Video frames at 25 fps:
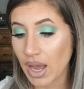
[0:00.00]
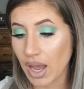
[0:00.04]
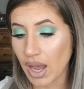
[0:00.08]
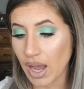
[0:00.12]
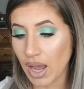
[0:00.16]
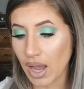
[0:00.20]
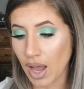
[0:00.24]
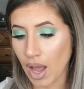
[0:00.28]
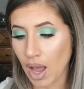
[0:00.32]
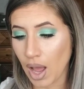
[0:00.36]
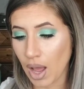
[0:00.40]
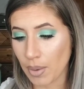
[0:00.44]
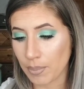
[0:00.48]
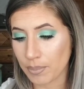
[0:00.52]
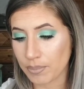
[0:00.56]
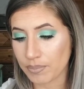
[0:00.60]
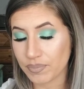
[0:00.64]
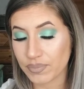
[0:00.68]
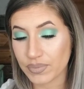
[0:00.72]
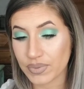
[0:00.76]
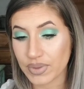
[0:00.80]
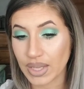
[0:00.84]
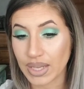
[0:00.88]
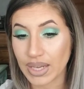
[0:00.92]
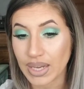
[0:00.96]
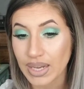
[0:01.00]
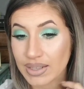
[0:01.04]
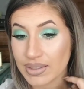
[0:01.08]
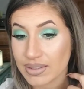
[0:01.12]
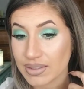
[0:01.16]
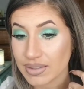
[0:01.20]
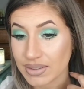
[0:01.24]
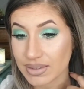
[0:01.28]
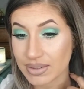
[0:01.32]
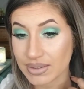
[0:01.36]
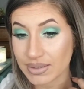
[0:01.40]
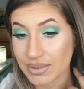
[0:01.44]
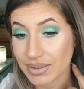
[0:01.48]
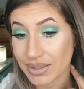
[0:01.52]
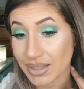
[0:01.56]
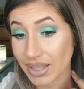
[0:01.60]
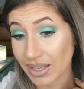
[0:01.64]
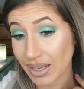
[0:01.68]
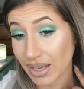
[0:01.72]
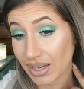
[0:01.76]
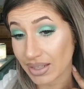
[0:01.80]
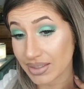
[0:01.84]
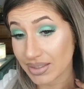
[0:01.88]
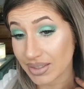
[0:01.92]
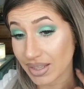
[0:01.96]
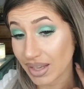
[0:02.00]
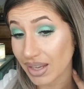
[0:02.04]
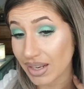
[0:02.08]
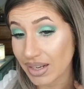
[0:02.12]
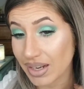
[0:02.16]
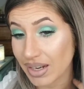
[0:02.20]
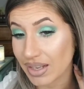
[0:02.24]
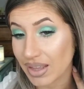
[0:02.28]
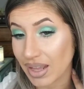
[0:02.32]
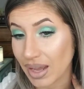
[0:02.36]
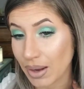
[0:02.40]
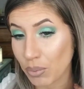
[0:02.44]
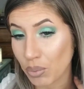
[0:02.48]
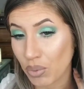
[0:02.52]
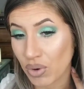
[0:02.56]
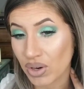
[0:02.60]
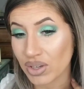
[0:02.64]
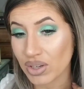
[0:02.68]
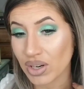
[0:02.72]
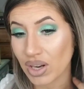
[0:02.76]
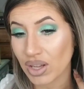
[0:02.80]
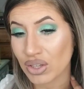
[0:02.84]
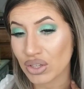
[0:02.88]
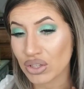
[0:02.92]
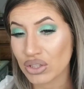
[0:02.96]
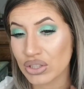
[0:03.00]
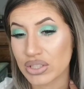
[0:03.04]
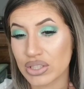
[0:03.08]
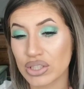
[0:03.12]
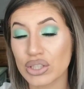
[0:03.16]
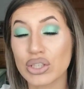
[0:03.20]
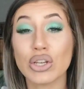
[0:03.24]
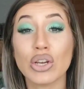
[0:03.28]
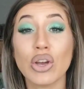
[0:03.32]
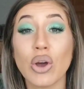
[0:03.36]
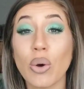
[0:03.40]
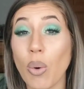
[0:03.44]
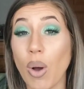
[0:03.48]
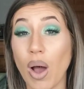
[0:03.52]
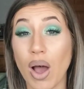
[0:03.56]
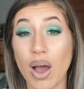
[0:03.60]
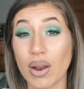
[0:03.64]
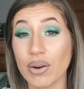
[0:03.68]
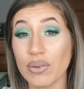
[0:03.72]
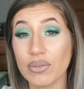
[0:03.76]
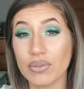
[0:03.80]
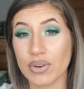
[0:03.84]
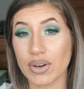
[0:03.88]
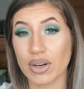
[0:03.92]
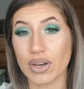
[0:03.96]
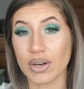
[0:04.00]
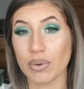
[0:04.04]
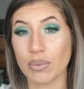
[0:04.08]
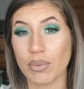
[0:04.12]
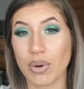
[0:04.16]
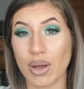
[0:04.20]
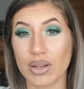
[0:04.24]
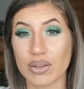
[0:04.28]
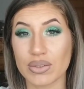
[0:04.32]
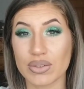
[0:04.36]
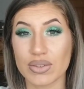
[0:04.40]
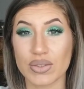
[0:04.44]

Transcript: Like I like I said, that one color didn't go on very well.